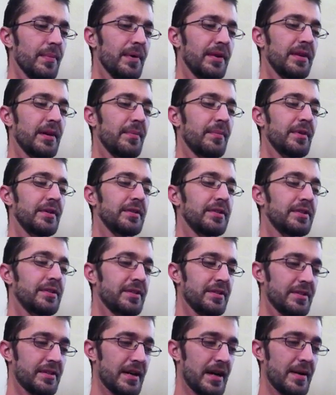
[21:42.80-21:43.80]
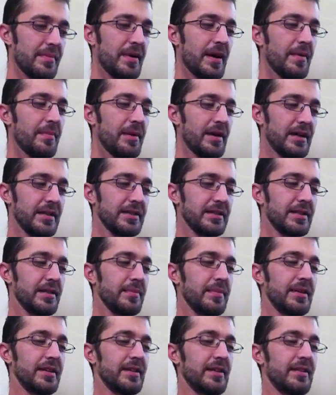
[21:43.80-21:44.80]
But I'm gonna try my best to
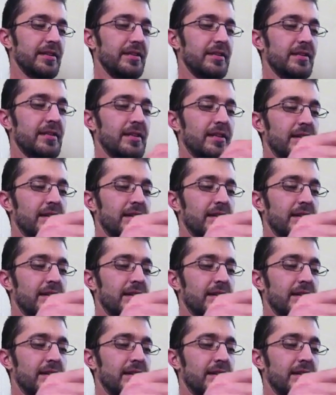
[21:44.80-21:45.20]
be there.